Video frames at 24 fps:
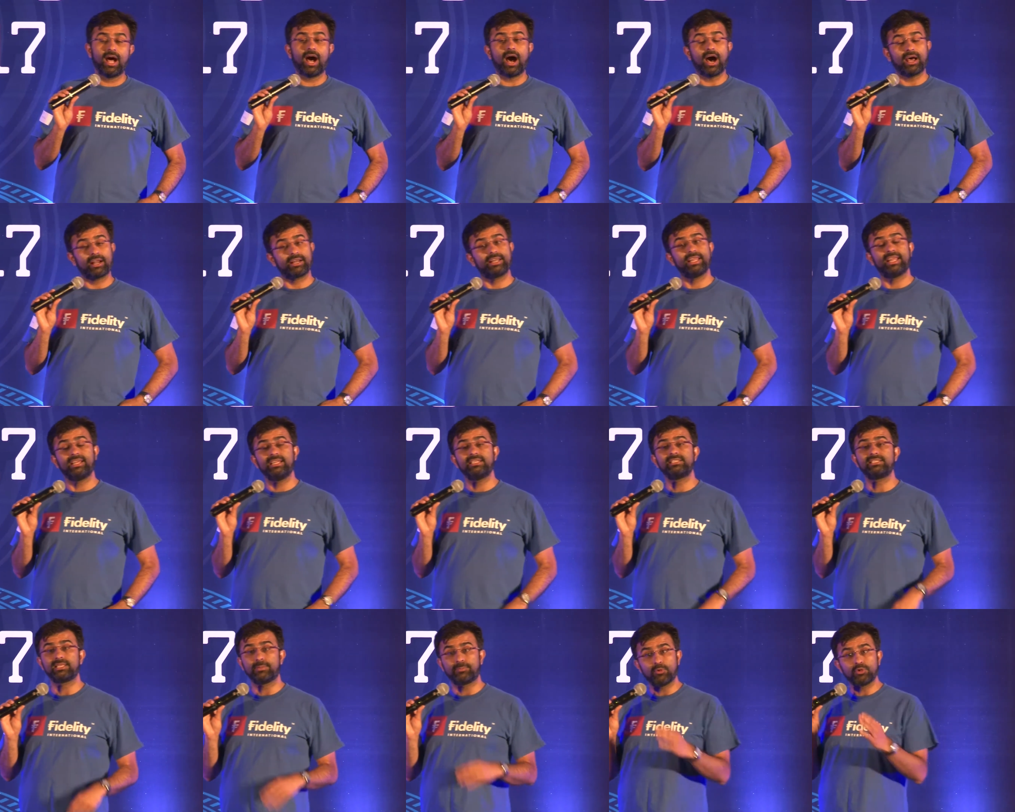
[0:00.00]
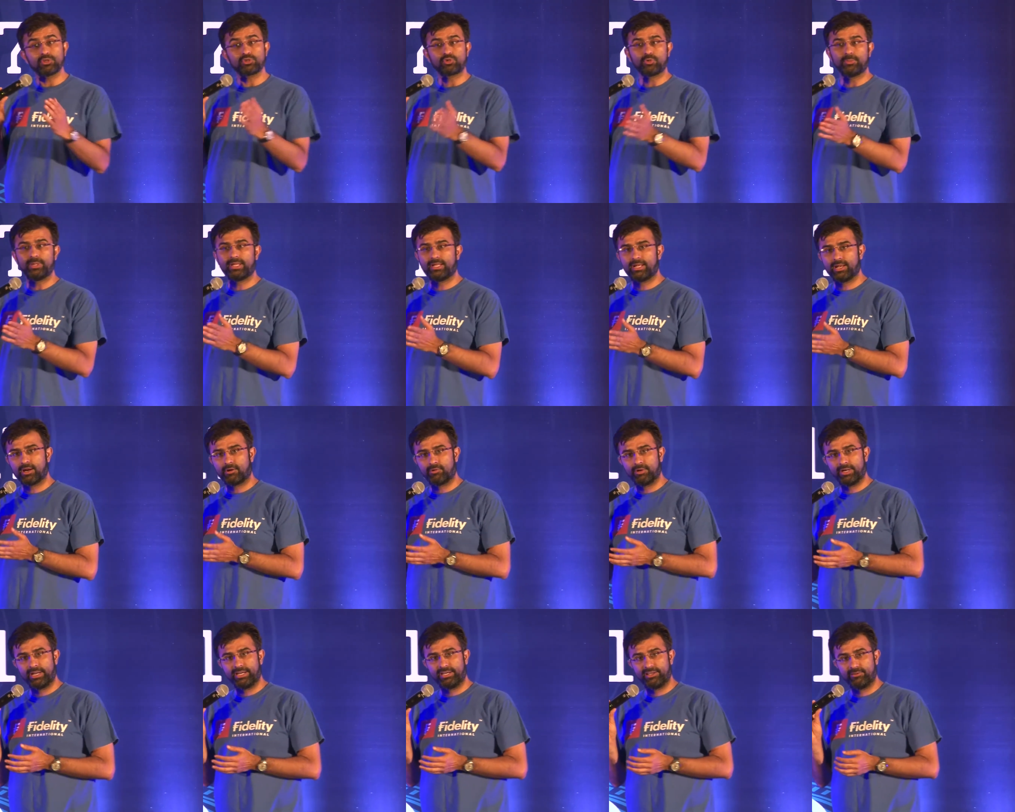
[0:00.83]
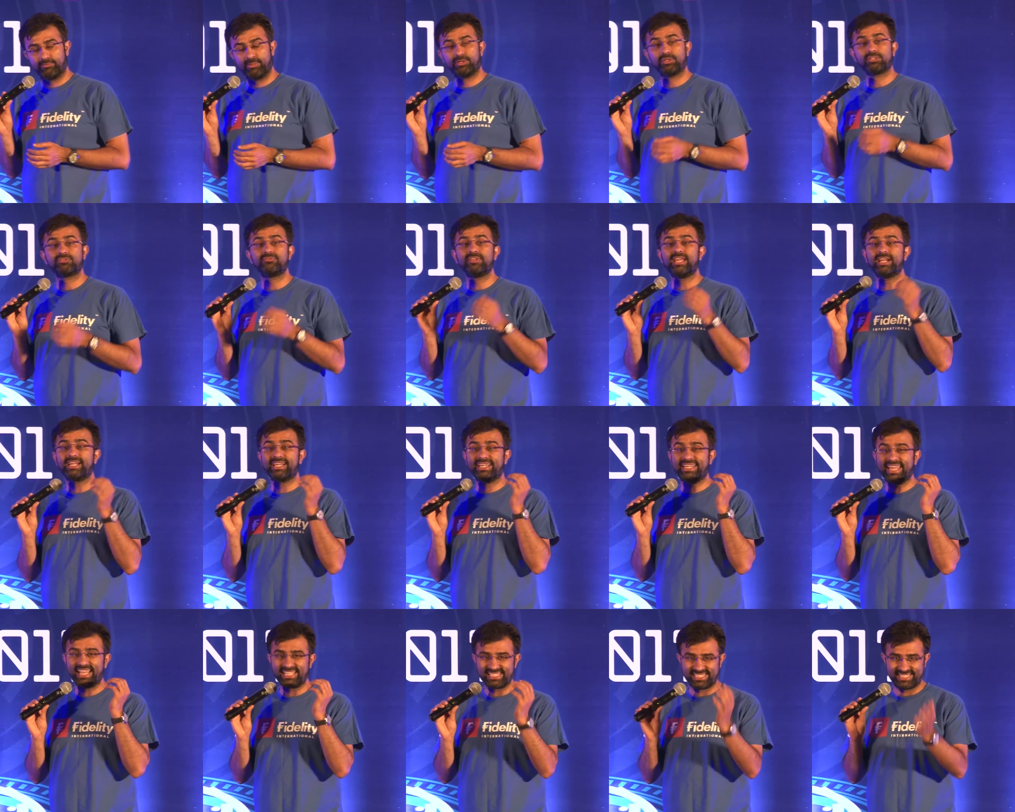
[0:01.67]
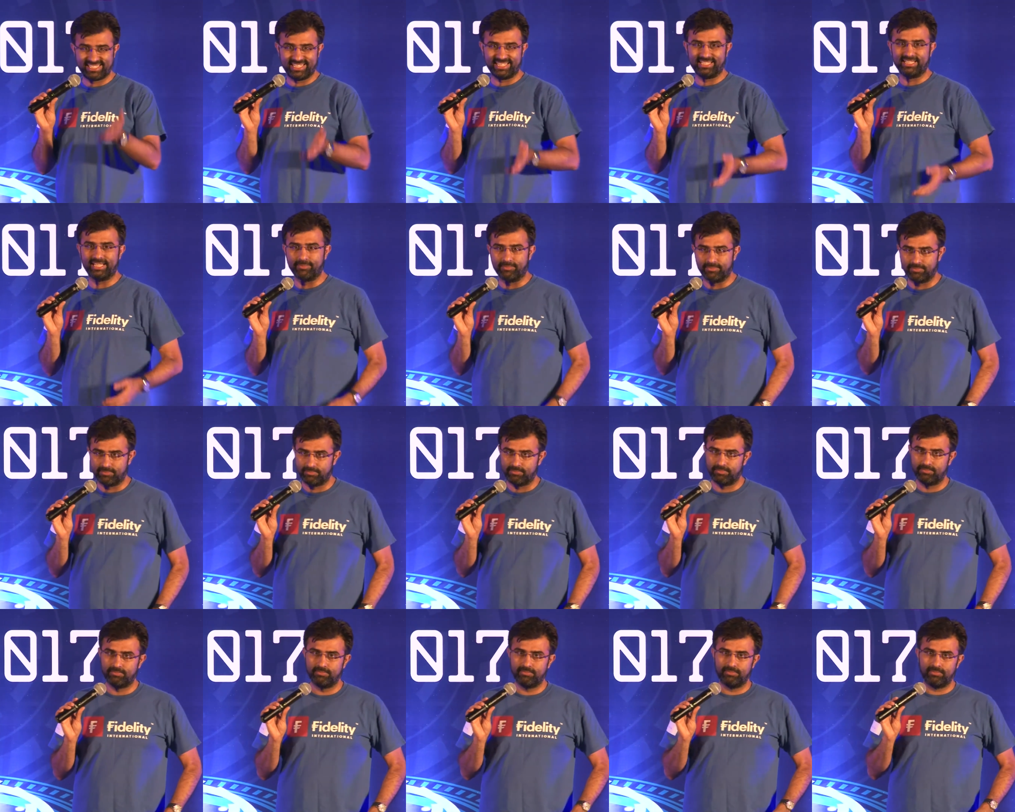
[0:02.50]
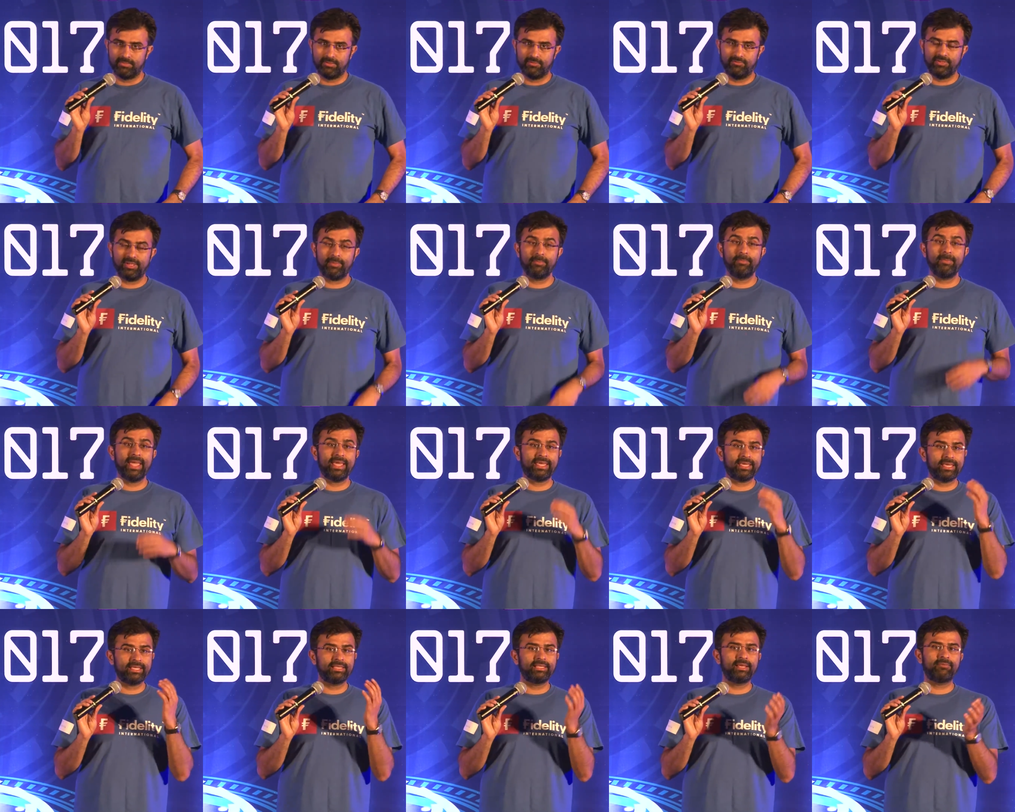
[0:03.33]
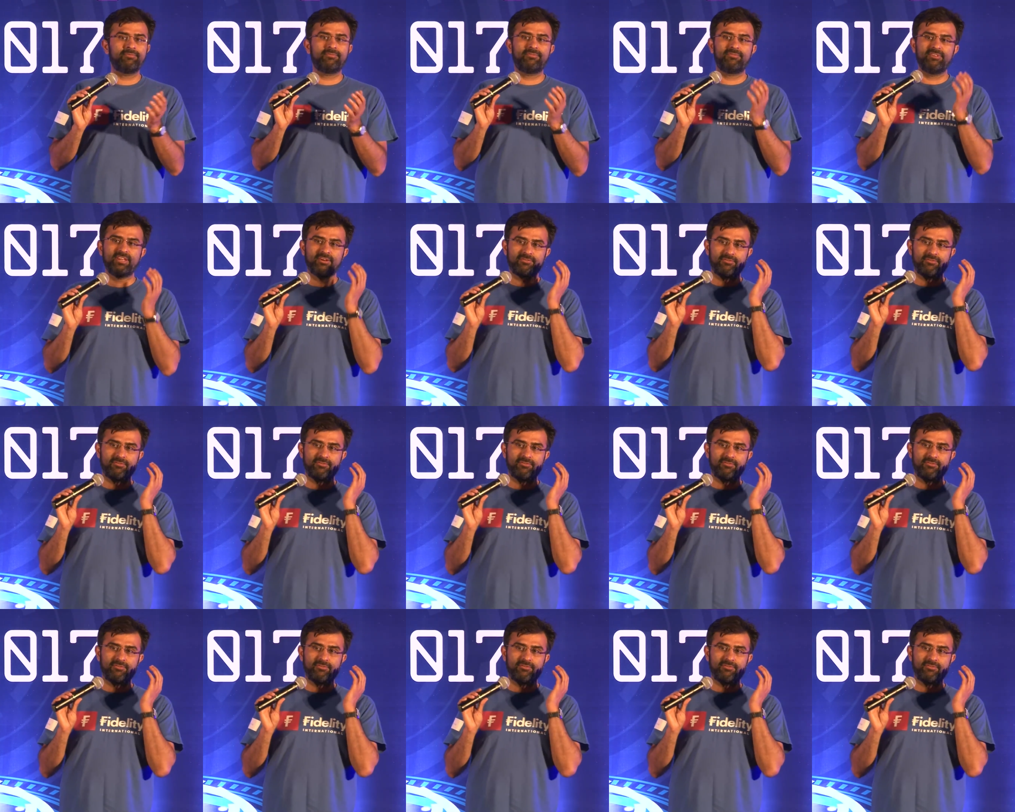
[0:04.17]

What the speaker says: are really supposed to be cloud native because we are testing them. We are